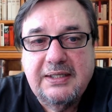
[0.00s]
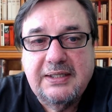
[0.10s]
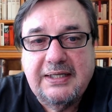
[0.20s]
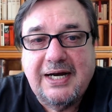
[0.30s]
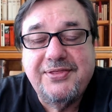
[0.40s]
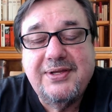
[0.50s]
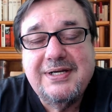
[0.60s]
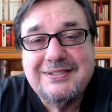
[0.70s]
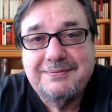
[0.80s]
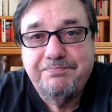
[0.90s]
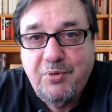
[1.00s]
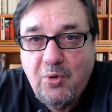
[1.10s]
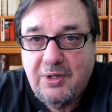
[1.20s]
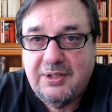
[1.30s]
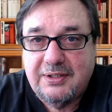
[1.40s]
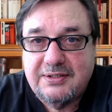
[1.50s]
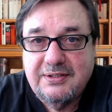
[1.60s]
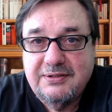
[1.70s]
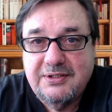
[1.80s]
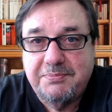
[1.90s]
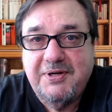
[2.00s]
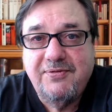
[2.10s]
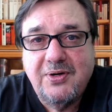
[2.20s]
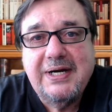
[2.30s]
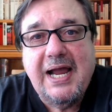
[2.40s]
And I think it's important to be very